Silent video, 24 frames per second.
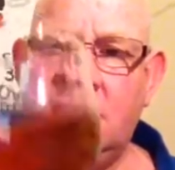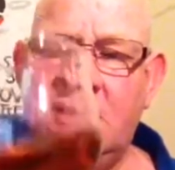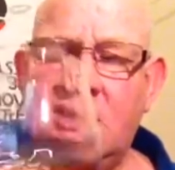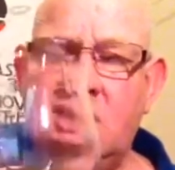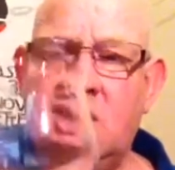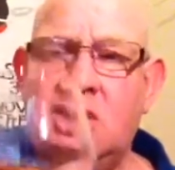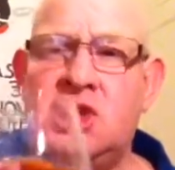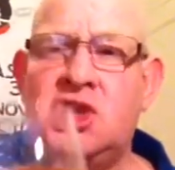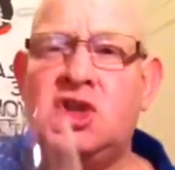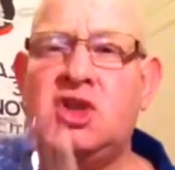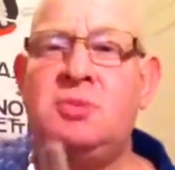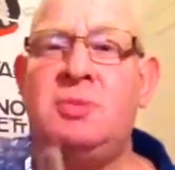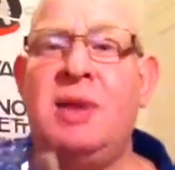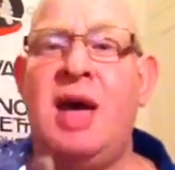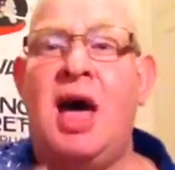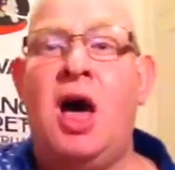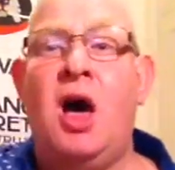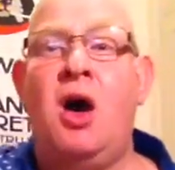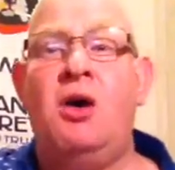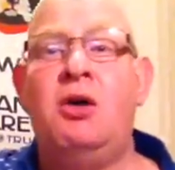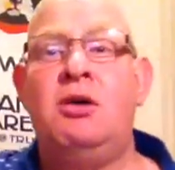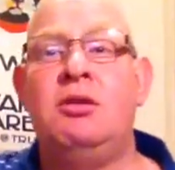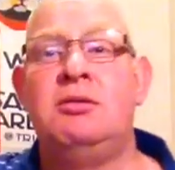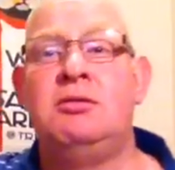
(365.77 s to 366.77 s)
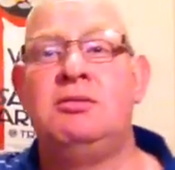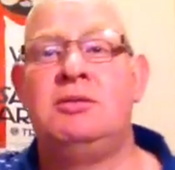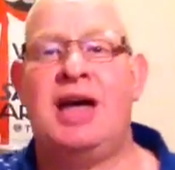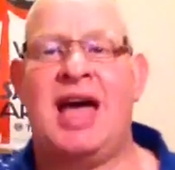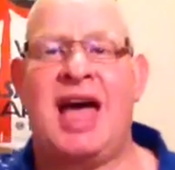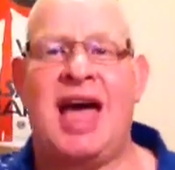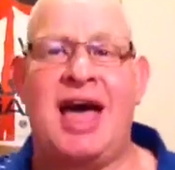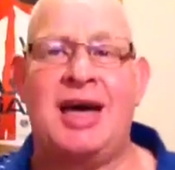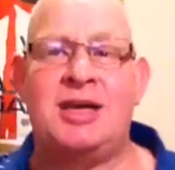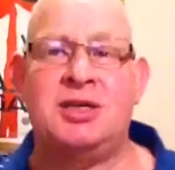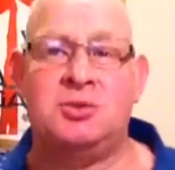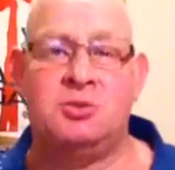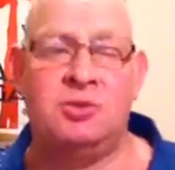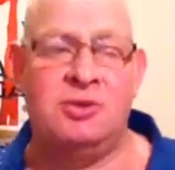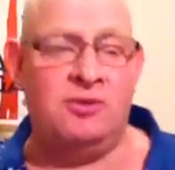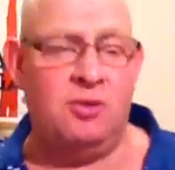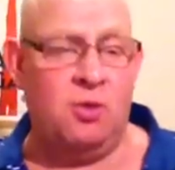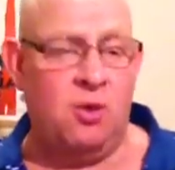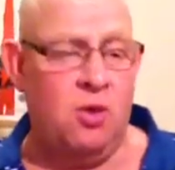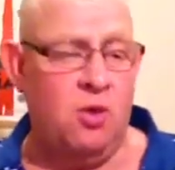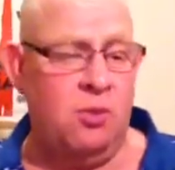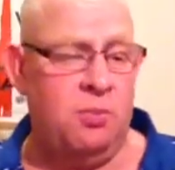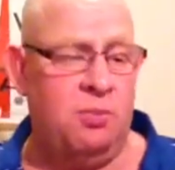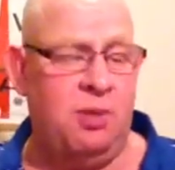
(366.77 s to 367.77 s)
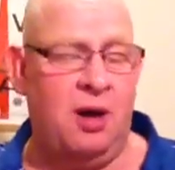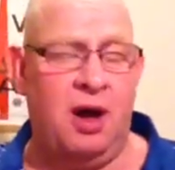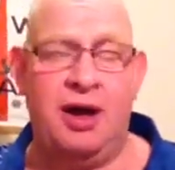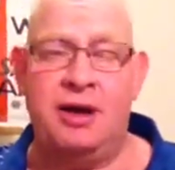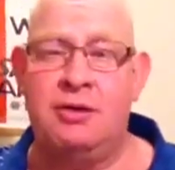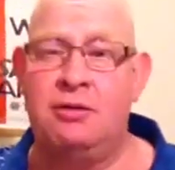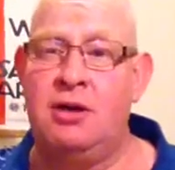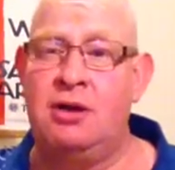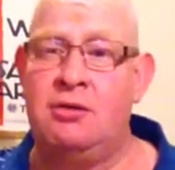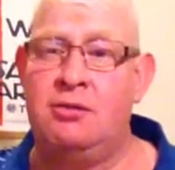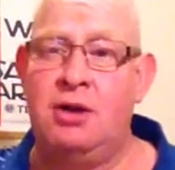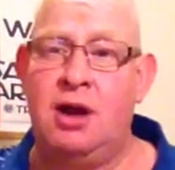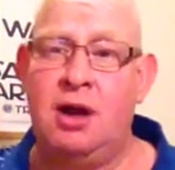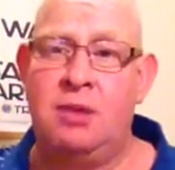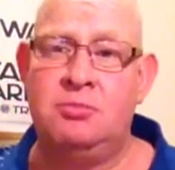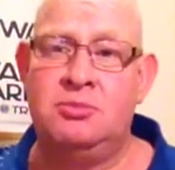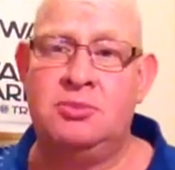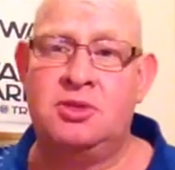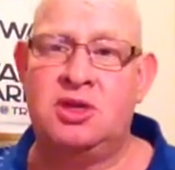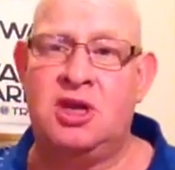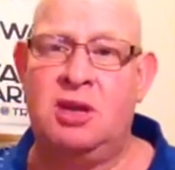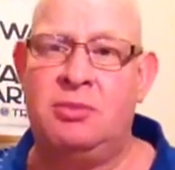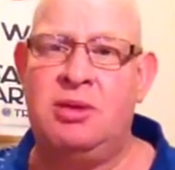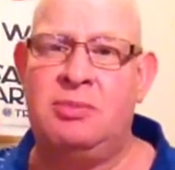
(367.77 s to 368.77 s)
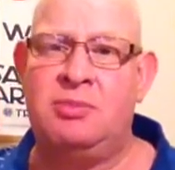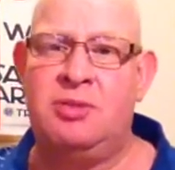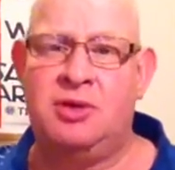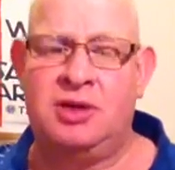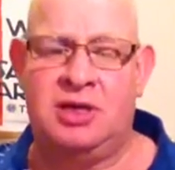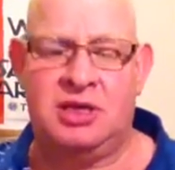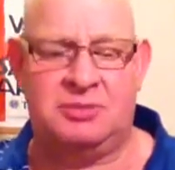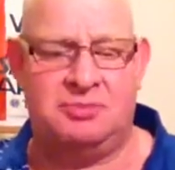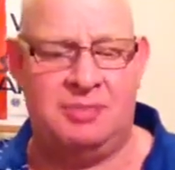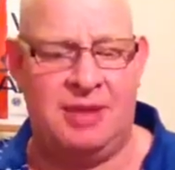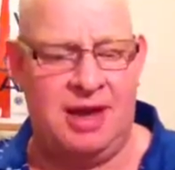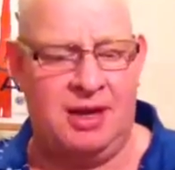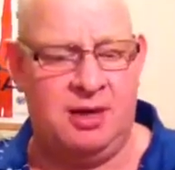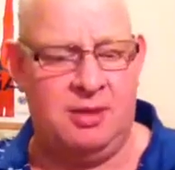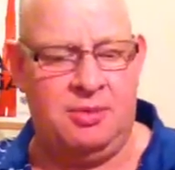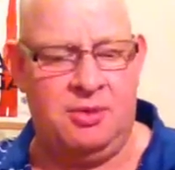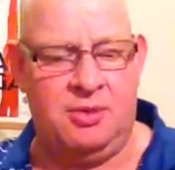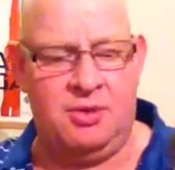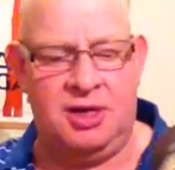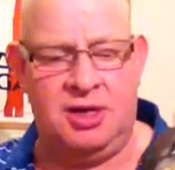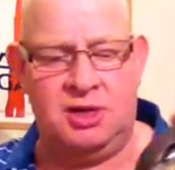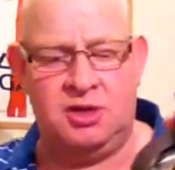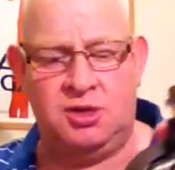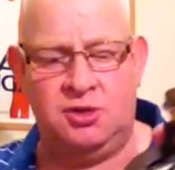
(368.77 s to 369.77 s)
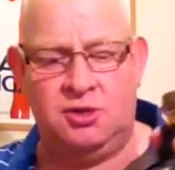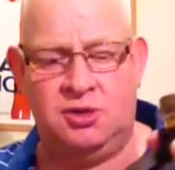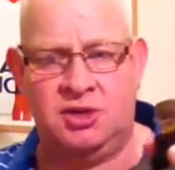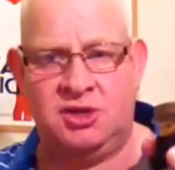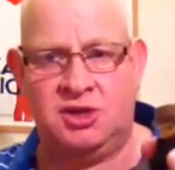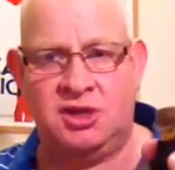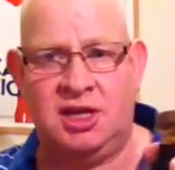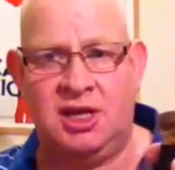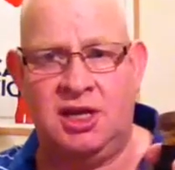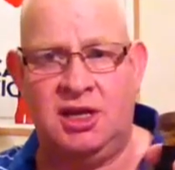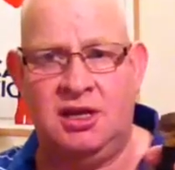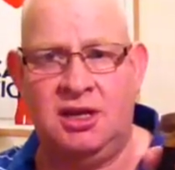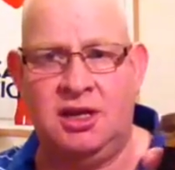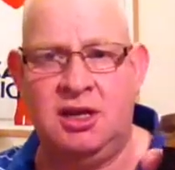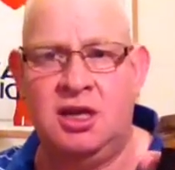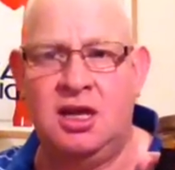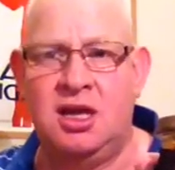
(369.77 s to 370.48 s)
The smell, as with all pirate rums, let me put this back up on here so you can see.